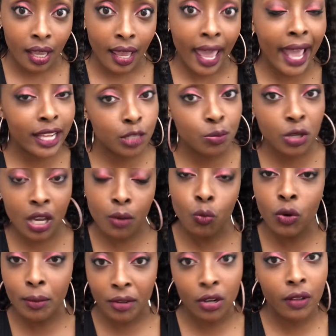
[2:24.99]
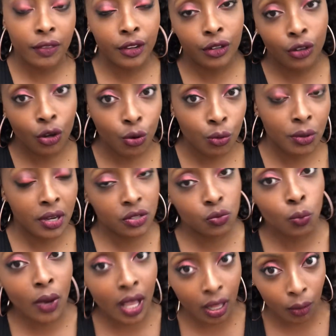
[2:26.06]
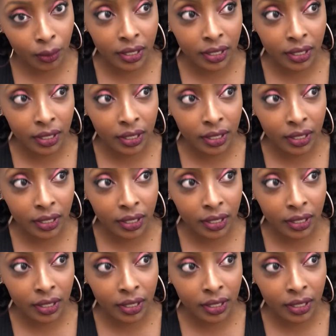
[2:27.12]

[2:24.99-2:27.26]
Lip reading: had to become women on their own as well.